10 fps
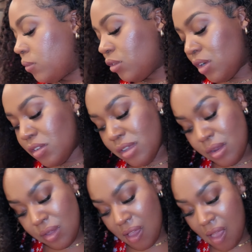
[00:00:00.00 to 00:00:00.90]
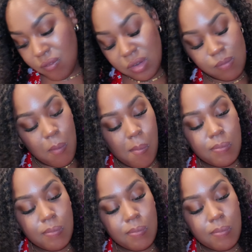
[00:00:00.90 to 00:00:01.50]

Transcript: Sorry, Teddy, you can't have none.